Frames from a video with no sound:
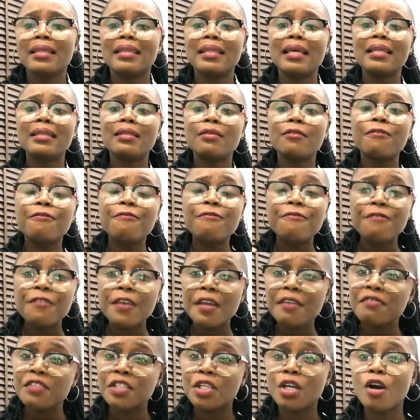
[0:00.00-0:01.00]
Then the
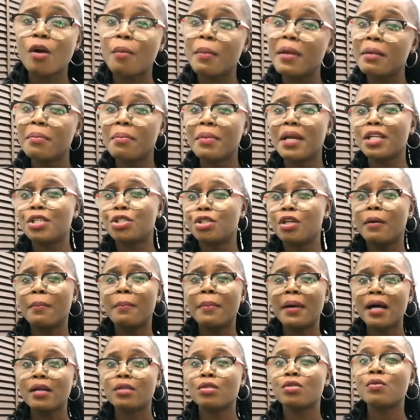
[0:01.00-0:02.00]
fifth commitment you're
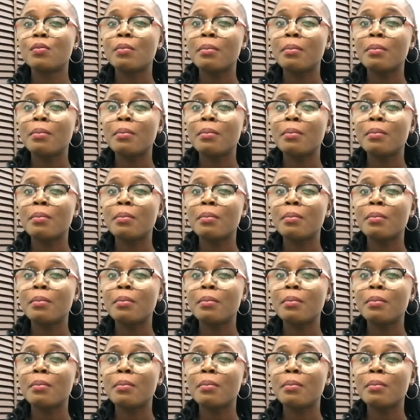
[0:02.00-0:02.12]
about